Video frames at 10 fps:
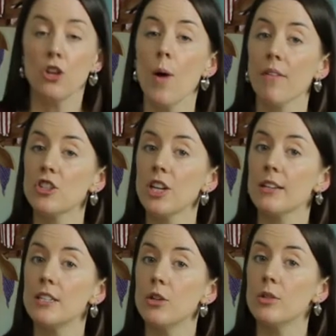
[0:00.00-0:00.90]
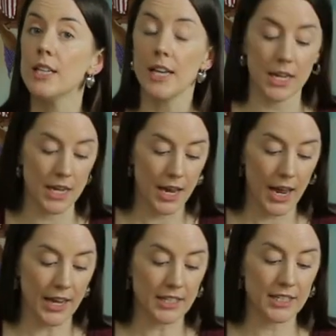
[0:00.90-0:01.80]
You have a chat to your teddy
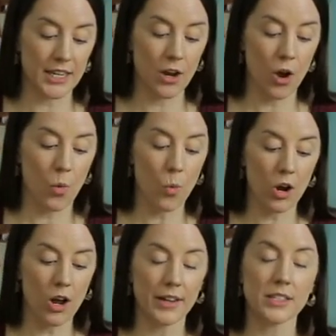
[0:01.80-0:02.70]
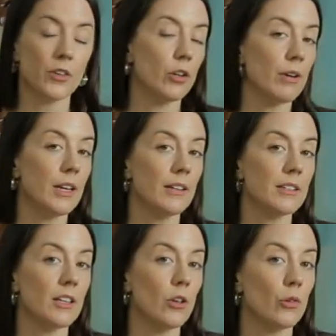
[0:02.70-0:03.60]
and see what kinds of
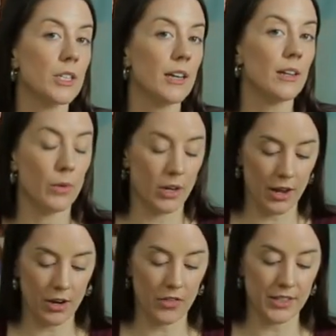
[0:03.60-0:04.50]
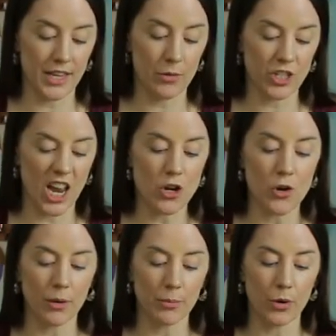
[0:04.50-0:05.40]
ingredients that your teddy would like on the sandwich, and
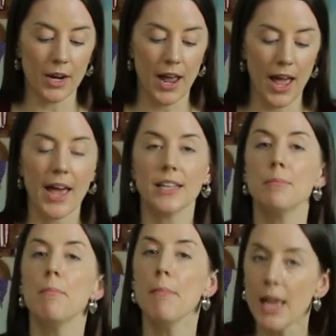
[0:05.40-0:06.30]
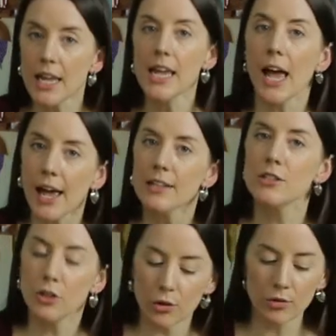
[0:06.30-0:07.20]
you can put as many
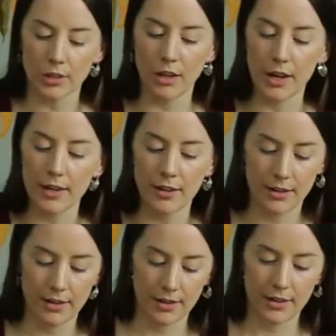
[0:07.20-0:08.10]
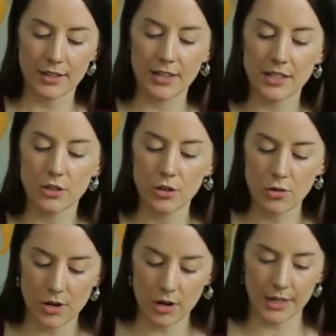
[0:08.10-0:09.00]
as you like. So there's
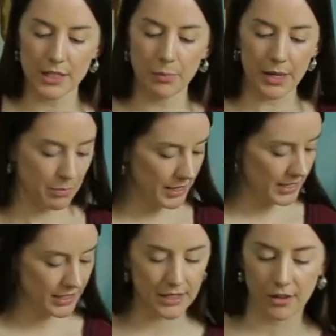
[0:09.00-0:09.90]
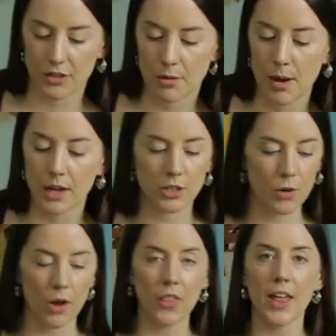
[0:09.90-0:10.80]
two nice big pieces of
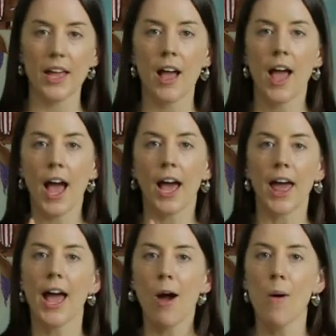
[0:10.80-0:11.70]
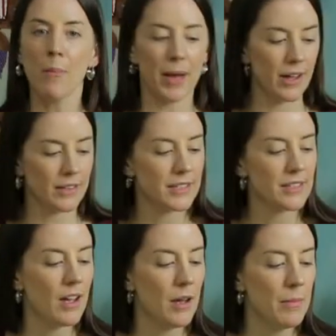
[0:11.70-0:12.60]
tomato on there. And how about
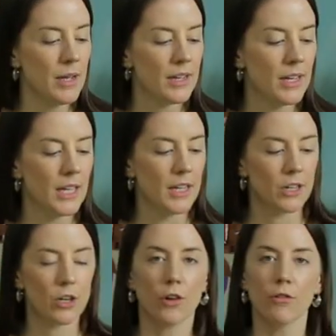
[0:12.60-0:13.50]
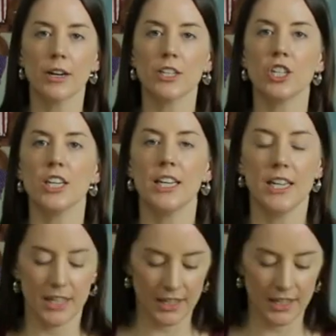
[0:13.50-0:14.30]
some crunchy